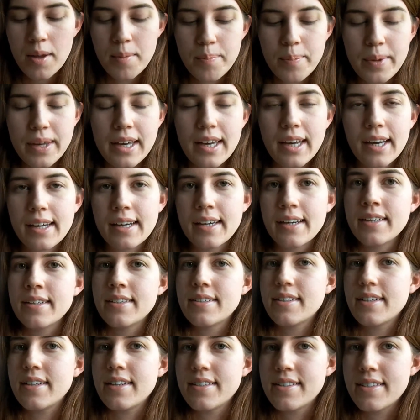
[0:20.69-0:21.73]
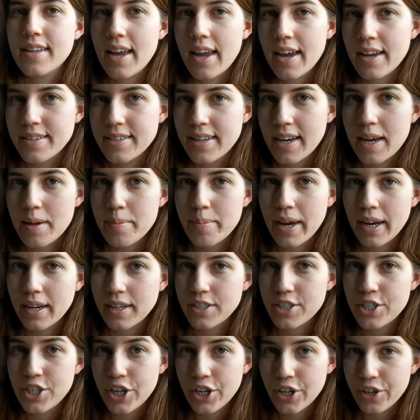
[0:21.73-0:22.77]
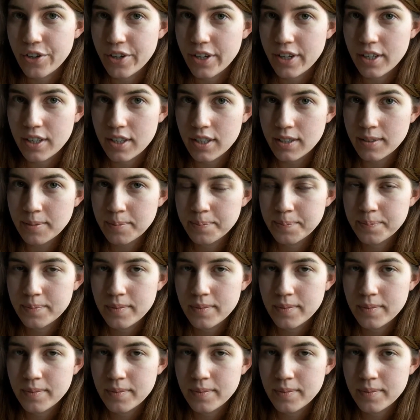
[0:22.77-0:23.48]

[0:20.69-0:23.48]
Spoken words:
because it's antibacterial.